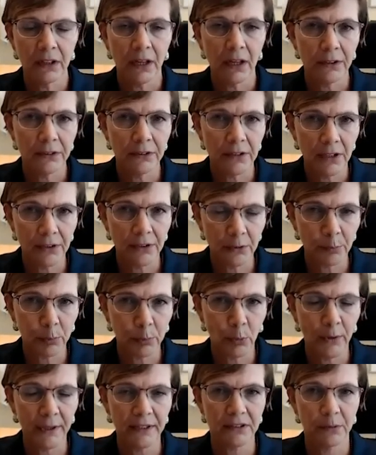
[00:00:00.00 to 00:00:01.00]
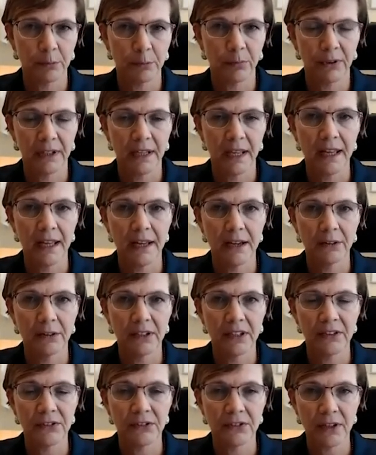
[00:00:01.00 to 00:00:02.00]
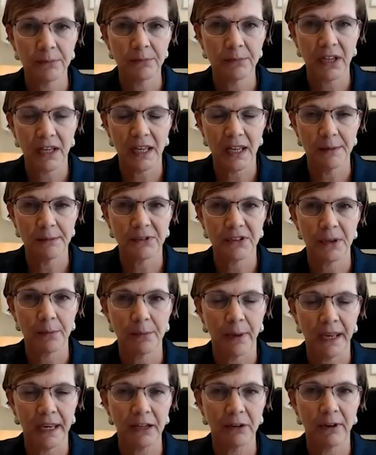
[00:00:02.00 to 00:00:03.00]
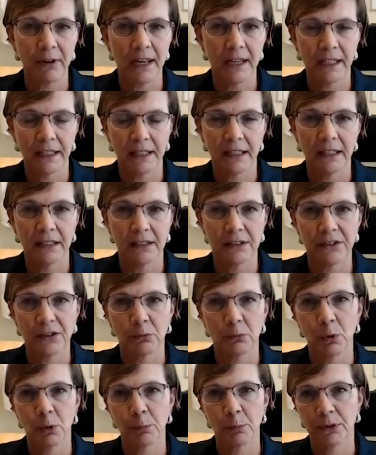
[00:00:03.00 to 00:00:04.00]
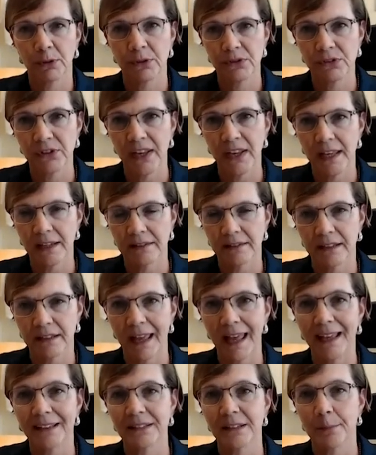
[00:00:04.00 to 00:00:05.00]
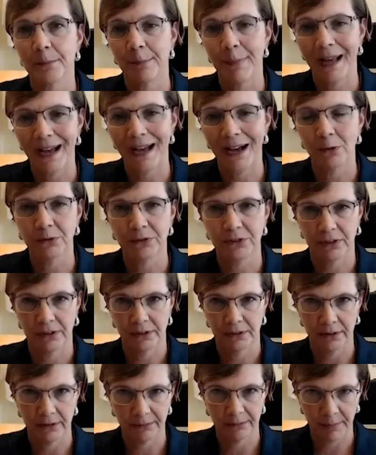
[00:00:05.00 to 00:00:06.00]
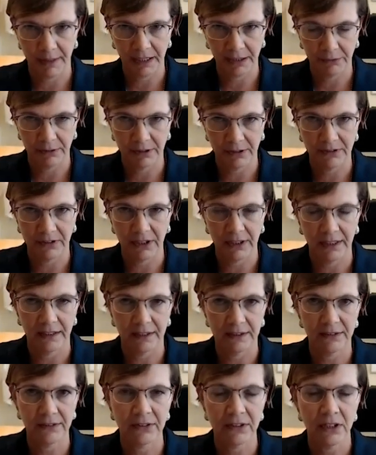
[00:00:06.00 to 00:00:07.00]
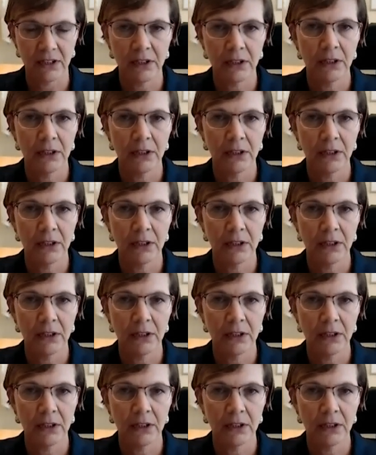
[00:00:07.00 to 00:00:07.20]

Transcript: Another point to bring out is sometimes a pancreatic cancer will present as a bout of pancreatitis.